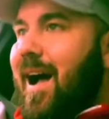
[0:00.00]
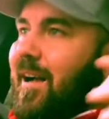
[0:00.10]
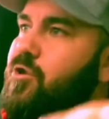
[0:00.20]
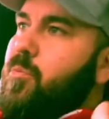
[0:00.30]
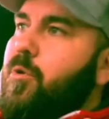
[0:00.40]

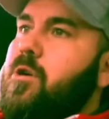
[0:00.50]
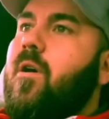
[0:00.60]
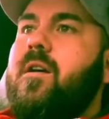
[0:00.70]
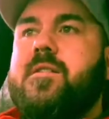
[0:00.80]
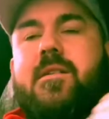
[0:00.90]
As you
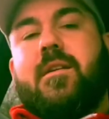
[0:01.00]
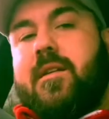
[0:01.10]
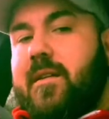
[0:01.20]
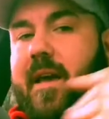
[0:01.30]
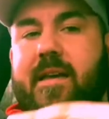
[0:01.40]
progress,
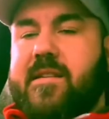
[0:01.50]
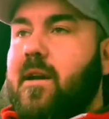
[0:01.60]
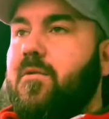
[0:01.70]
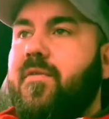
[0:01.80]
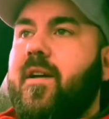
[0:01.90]
get
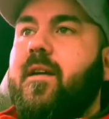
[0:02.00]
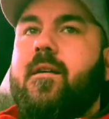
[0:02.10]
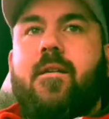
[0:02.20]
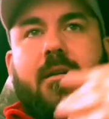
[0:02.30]
yourself fit.